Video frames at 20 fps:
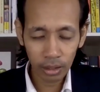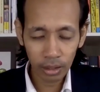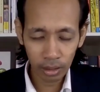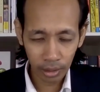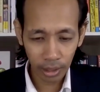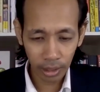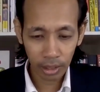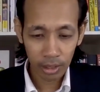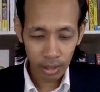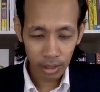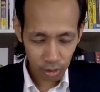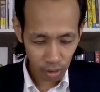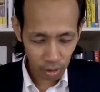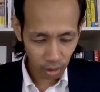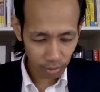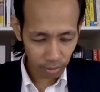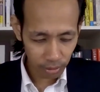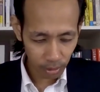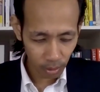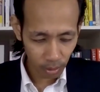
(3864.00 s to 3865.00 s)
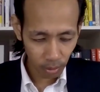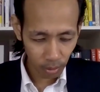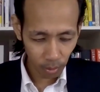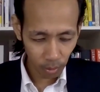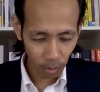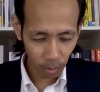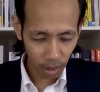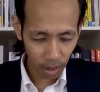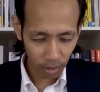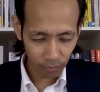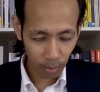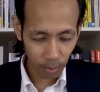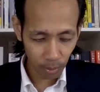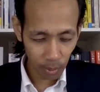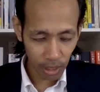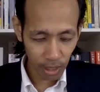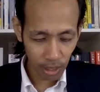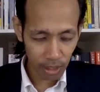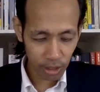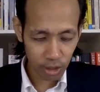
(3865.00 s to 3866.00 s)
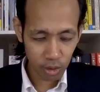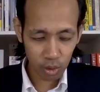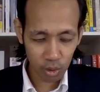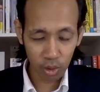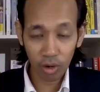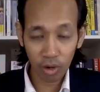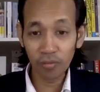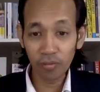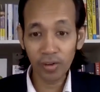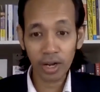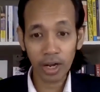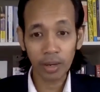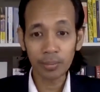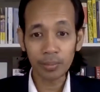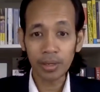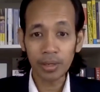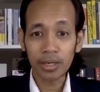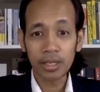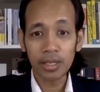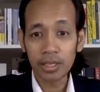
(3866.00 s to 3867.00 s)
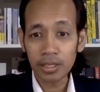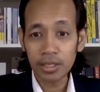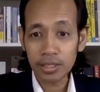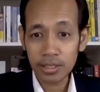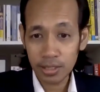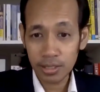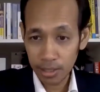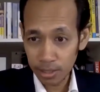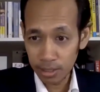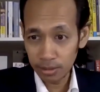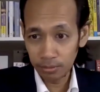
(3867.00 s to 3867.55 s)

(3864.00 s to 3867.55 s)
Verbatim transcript: Okay, so one of the ways to overcome it is,